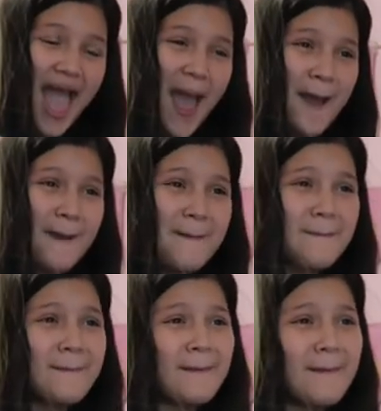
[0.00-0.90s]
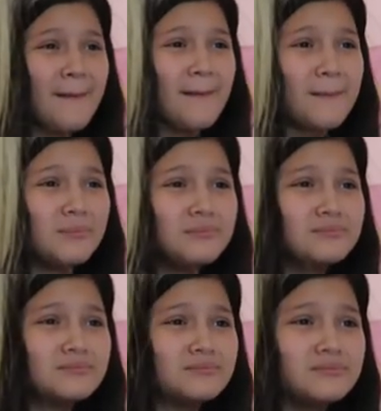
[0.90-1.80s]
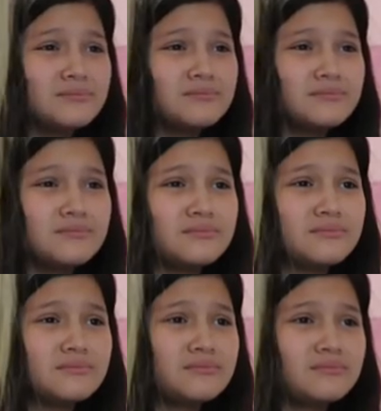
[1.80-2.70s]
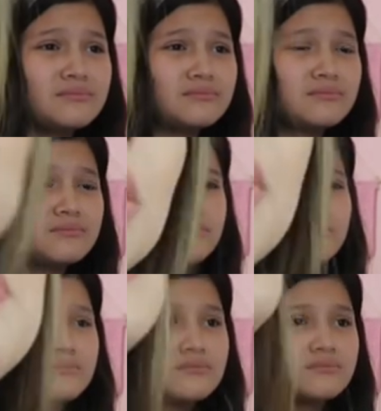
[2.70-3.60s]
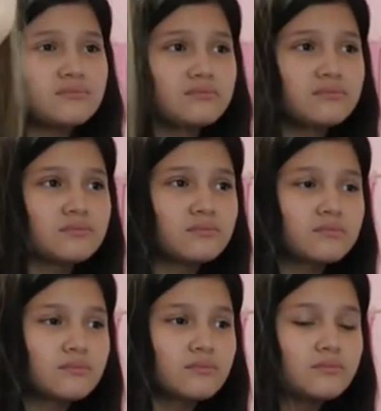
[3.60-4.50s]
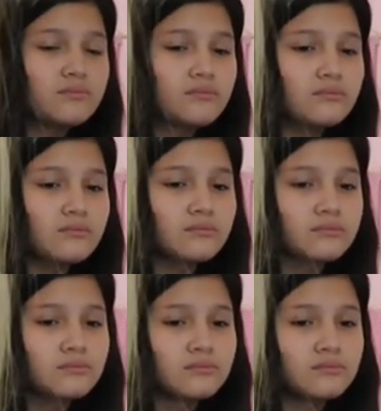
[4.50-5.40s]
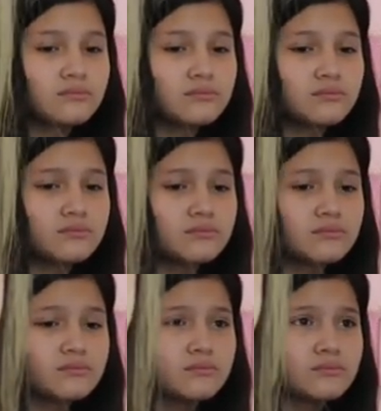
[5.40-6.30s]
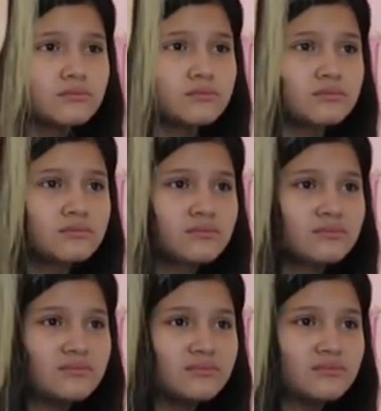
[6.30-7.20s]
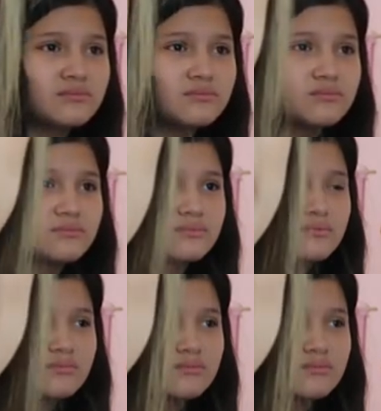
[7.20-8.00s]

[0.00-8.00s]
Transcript: (not speaking)